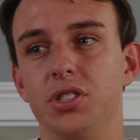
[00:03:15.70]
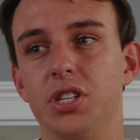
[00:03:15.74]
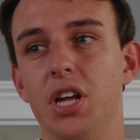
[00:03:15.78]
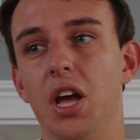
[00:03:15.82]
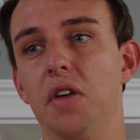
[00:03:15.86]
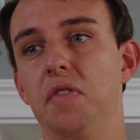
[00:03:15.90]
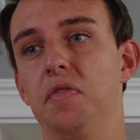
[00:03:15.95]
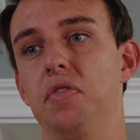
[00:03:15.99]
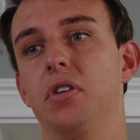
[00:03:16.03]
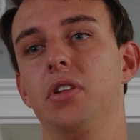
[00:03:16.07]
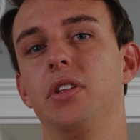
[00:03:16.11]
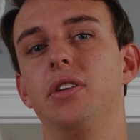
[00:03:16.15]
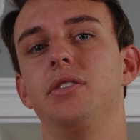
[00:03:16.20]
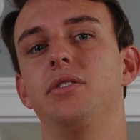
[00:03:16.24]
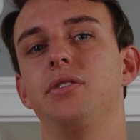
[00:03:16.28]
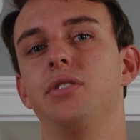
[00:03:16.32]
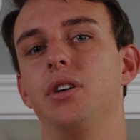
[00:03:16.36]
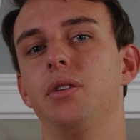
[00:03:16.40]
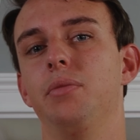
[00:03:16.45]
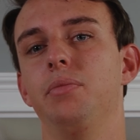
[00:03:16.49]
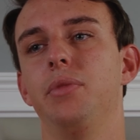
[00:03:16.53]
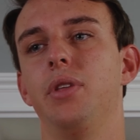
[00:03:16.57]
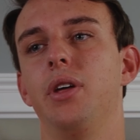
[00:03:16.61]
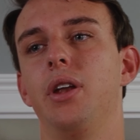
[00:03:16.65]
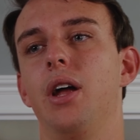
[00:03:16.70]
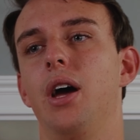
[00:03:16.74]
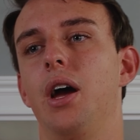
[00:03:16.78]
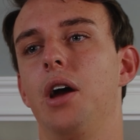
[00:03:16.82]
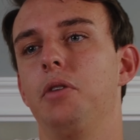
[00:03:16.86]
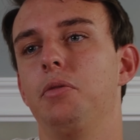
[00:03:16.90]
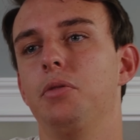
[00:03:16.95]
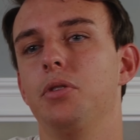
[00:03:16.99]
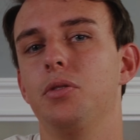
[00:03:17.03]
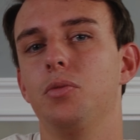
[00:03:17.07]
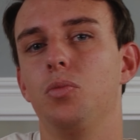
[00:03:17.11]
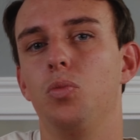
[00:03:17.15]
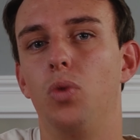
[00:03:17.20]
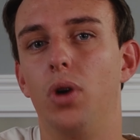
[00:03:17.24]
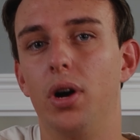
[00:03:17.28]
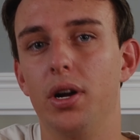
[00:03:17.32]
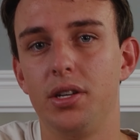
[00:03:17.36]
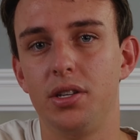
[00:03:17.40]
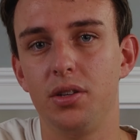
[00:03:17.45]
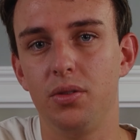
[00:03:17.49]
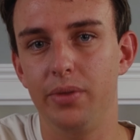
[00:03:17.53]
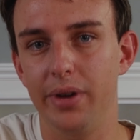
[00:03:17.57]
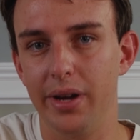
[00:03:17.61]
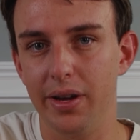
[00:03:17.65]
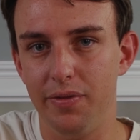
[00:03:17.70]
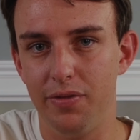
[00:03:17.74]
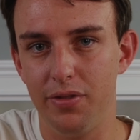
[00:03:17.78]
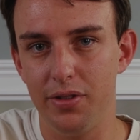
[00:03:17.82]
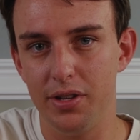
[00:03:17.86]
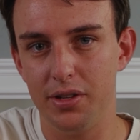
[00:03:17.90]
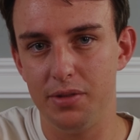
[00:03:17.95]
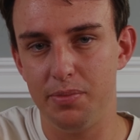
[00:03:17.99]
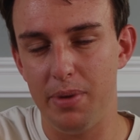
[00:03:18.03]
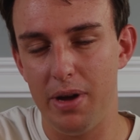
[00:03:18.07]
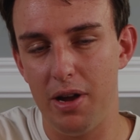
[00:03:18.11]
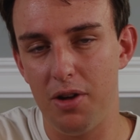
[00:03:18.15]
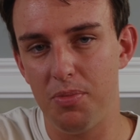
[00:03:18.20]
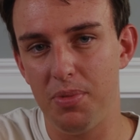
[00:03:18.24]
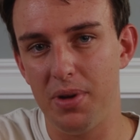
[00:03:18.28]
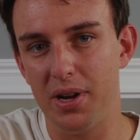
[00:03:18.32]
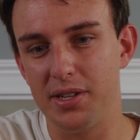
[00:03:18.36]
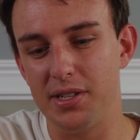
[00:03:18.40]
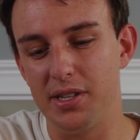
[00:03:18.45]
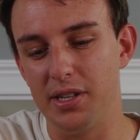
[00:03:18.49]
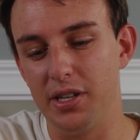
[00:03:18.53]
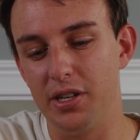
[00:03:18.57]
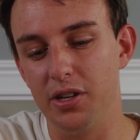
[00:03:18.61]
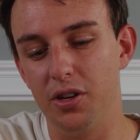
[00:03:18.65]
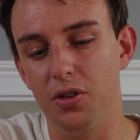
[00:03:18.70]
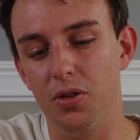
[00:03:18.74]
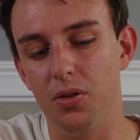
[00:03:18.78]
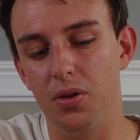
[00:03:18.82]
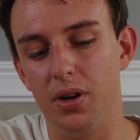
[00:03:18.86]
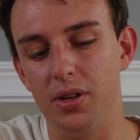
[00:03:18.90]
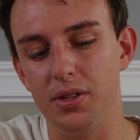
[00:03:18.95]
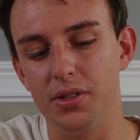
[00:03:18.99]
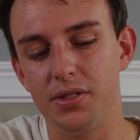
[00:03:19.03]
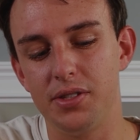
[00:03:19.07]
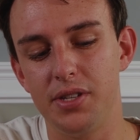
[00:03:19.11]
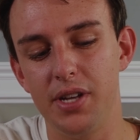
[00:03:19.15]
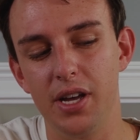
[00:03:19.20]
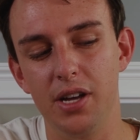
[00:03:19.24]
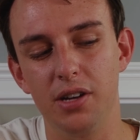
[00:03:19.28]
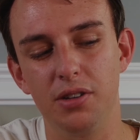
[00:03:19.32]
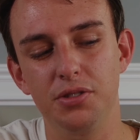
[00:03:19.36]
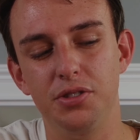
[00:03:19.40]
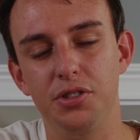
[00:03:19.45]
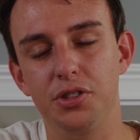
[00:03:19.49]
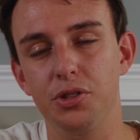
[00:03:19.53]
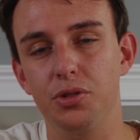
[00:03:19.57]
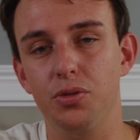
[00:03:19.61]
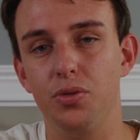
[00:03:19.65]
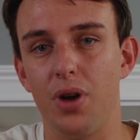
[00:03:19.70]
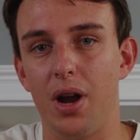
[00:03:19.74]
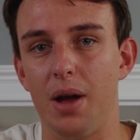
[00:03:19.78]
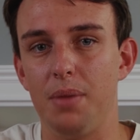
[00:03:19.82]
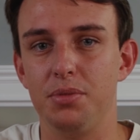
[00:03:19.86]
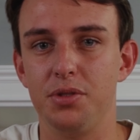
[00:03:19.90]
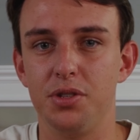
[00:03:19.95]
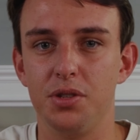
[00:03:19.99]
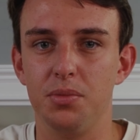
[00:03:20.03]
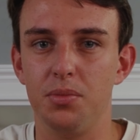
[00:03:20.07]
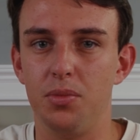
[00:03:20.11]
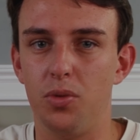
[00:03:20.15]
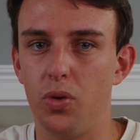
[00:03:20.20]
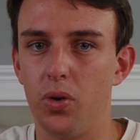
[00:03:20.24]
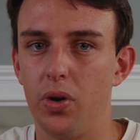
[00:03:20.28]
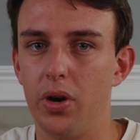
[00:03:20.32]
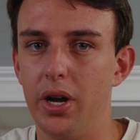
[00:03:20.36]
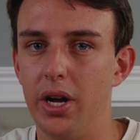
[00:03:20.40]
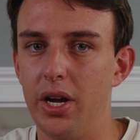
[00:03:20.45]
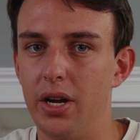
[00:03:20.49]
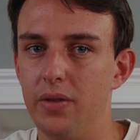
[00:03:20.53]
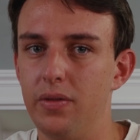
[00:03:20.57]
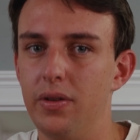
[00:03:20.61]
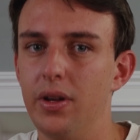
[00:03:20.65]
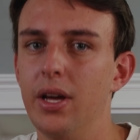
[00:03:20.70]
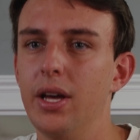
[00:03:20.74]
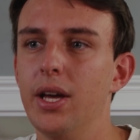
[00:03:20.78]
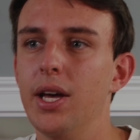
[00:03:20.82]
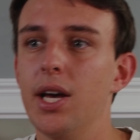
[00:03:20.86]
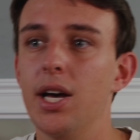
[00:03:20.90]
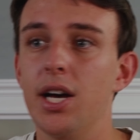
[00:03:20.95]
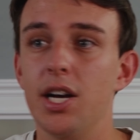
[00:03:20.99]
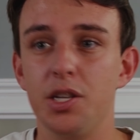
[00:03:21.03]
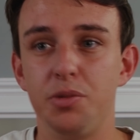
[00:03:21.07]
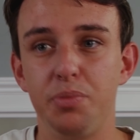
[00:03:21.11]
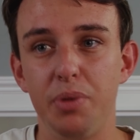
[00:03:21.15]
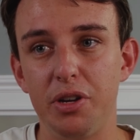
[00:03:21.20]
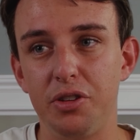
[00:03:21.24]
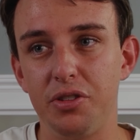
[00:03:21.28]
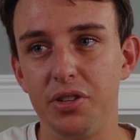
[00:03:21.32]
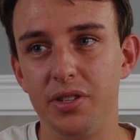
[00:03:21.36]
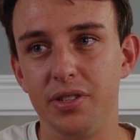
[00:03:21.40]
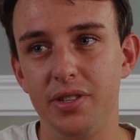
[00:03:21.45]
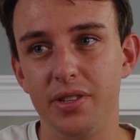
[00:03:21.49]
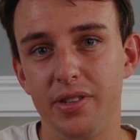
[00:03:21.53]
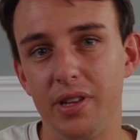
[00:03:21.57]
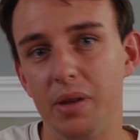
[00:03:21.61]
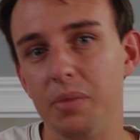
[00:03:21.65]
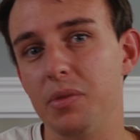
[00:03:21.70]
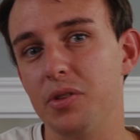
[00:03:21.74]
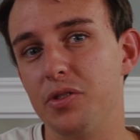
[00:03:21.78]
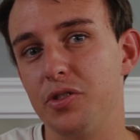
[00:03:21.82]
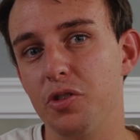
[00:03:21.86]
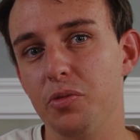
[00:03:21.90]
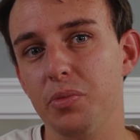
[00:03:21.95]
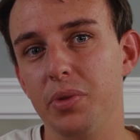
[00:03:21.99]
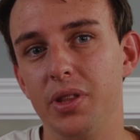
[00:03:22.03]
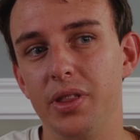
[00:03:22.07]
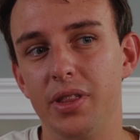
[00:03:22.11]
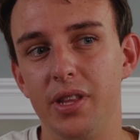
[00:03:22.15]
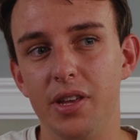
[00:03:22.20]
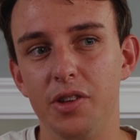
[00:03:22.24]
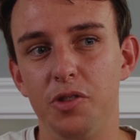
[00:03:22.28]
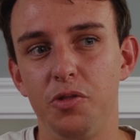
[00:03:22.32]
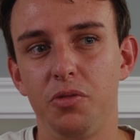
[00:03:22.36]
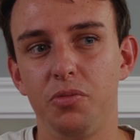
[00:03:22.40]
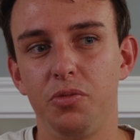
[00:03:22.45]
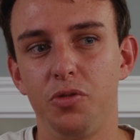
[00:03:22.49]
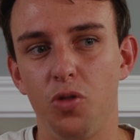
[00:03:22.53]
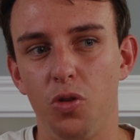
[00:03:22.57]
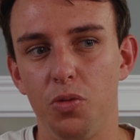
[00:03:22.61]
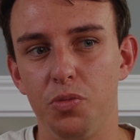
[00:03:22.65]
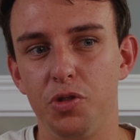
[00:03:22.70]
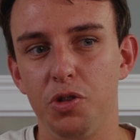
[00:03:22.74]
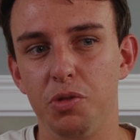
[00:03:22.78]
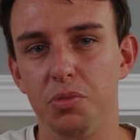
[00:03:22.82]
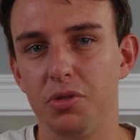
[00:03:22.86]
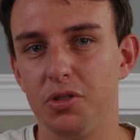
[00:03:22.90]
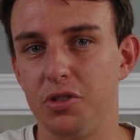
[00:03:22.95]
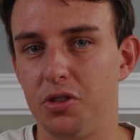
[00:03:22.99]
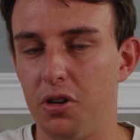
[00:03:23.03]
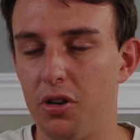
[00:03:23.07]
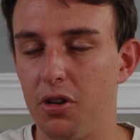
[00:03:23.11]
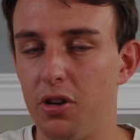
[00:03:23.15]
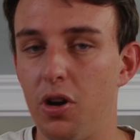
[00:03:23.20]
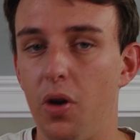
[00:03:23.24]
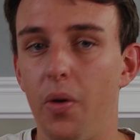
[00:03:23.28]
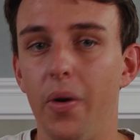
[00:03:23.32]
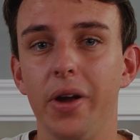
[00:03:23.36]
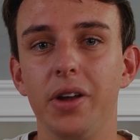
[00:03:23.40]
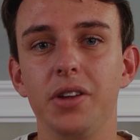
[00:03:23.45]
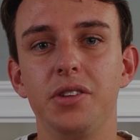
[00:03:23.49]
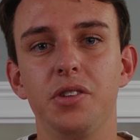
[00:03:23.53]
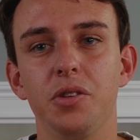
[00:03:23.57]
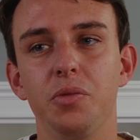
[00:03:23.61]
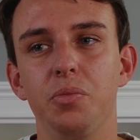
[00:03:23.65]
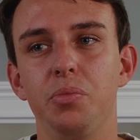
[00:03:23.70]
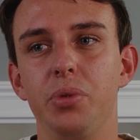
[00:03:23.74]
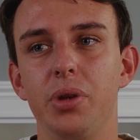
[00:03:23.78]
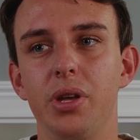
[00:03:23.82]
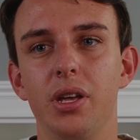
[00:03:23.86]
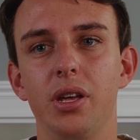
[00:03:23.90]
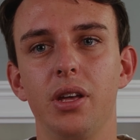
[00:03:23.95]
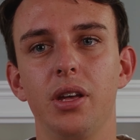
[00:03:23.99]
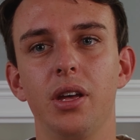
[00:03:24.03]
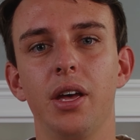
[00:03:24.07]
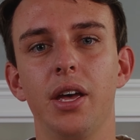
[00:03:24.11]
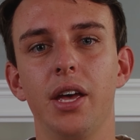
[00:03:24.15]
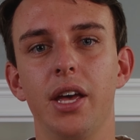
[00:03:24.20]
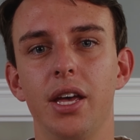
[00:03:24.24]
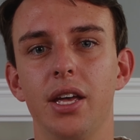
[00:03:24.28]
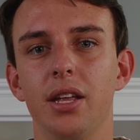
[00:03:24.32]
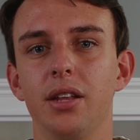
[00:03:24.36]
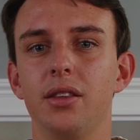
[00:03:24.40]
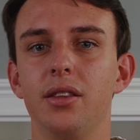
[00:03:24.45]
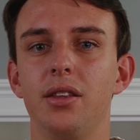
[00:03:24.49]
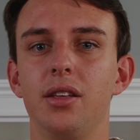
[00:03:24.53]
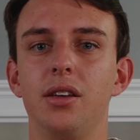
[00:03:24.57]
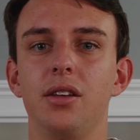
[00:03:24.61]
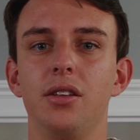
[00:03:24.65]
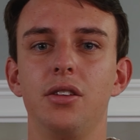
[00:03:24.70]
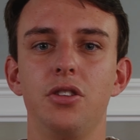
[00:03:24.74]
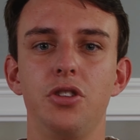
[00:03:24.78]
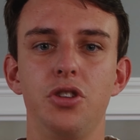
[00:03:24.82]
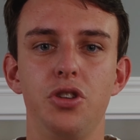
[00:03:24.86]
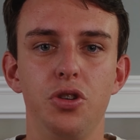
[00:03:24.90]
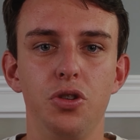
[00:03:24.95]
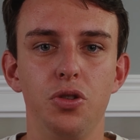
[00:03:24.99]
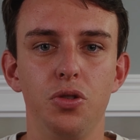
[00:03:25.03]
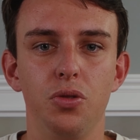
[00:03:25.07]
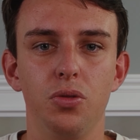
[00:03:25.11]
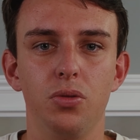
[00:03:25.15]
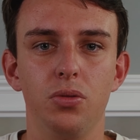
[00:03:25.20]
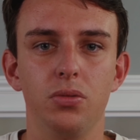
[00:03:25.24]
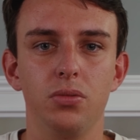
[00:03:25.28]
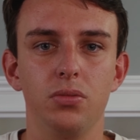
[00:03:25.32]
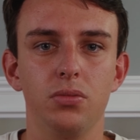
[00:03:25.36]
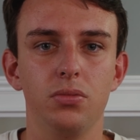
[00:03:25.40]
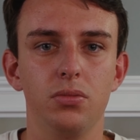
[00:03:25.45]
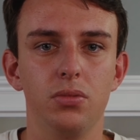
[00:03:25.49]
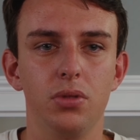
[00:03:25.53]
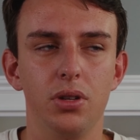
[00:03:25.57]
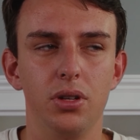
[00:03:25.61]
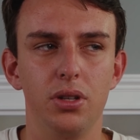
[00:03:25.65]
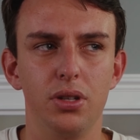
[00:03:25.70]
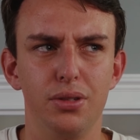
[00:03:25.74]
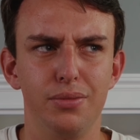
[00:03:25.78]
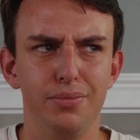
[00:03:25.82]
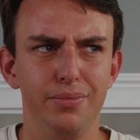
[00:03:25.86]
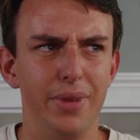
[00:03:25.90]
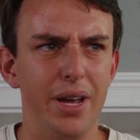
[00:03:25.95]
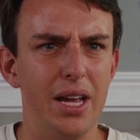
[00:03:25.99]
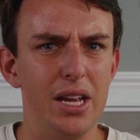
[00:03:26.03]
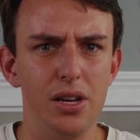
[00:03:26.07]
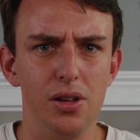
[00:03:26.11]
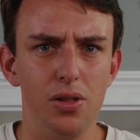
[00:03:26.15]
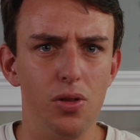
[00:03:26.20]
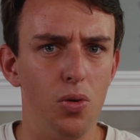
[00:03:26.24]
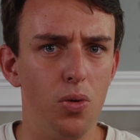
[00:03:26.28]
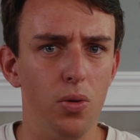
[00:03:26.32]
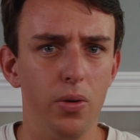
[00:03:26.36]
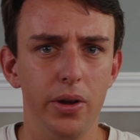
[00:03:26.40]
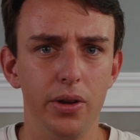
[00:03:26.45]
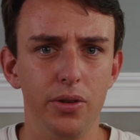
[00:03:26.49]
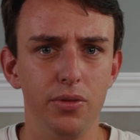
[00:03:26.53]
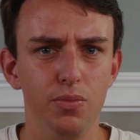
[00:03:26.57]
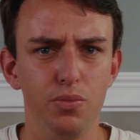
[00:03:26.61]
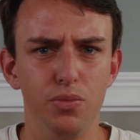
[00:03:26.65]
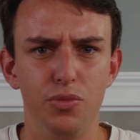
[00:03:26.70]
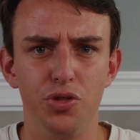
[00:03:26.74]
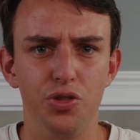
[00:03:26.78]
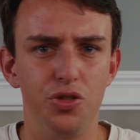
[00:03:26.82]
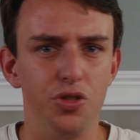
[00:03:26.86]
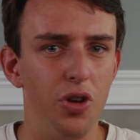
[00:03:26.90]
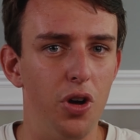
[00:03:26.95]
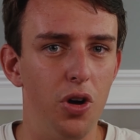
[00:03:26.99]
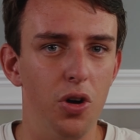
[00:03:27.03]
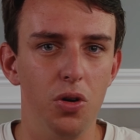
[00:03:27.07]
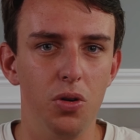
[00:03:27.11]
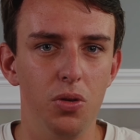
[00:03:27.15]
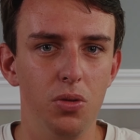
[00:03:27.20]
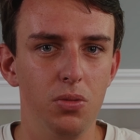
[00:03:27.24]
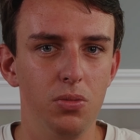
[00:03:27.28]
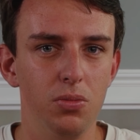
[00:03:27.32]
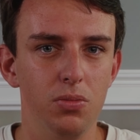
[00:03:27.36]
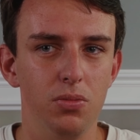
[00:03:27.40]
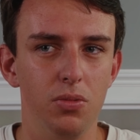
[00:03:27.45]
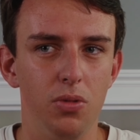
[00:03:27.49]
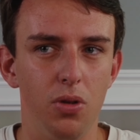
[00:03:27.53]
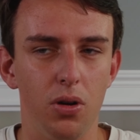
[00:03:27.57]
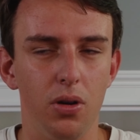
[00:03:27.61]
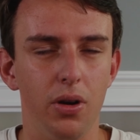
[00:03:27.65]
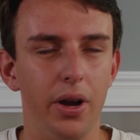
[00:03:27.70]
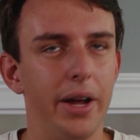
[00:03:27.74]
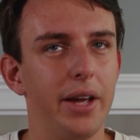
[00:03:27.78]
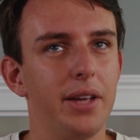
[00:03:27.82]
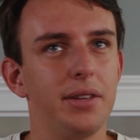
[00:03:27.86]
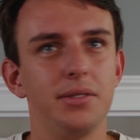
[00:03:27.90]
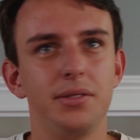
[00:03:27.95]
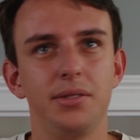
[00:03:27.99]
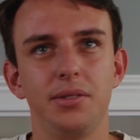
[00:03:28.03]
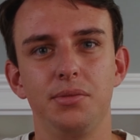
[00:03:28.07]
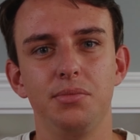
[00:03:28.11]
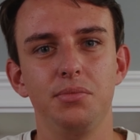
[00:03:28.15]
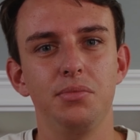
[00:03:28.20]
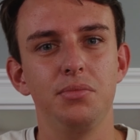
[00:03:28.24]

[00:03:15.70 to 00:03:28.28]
definitely some that I would want to wait for this battle pack to go on sale to grab some more of, especially since I'm assuming these Stormtroopers are going to be in the new Mandalorian show, or I guess